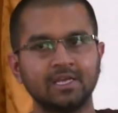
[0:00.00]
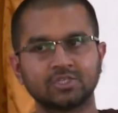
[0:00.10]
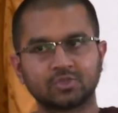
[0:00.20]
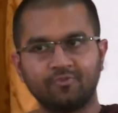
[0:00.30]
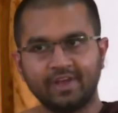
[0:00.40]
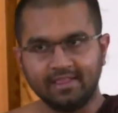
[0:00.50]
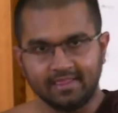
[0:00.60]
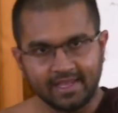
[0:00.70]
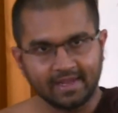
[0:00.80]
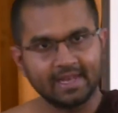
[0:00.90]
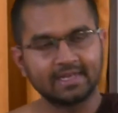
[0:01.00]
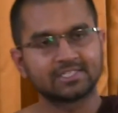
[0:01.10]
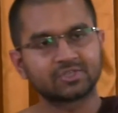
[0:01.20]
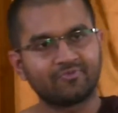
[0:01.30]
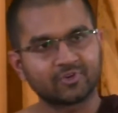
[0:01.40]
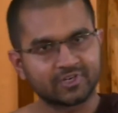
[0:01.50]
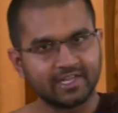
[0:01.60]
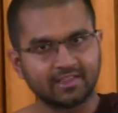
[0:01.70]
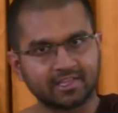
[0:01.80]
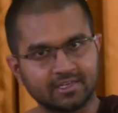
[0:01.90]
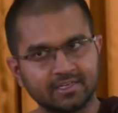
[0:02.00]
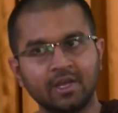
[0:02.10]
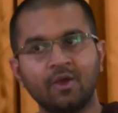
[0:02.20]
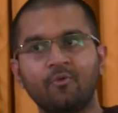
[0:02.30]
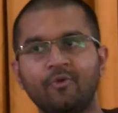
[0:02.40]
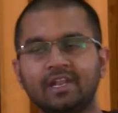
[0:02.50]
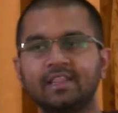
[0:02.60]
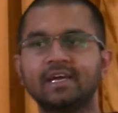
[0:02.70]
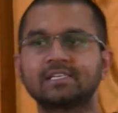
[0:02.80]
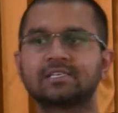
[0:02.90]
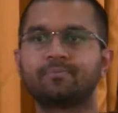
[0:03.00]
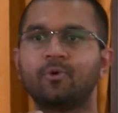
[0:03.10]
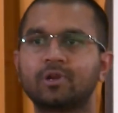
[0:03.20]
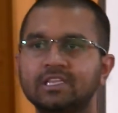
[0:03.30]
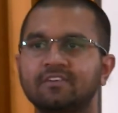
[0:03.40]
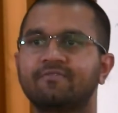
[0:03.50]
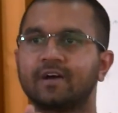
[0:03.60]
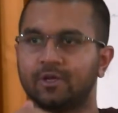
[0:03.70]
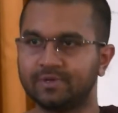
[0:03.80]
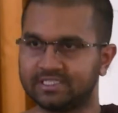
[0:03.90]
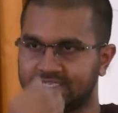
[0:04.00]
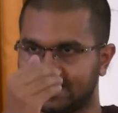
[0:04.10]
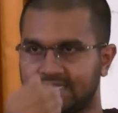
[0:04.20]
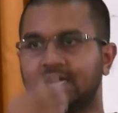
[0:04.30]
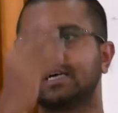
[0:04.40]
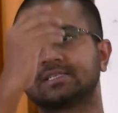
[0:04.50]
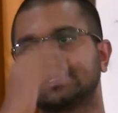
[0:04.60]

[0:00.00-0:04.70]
So when they get strengthened, when they are supporting the following chittas,